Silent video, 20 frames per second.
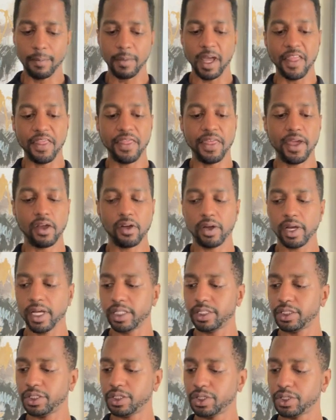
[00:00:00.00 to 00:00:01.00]
They're
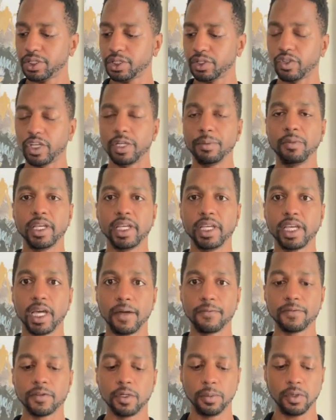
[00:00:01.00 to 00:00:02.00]
extremely
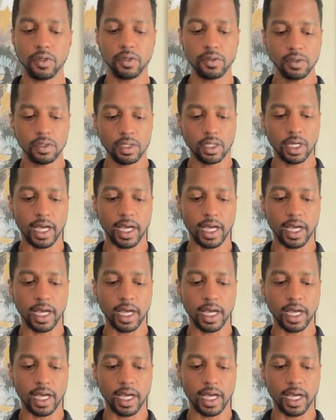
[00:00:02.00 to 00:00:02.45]
comfortable.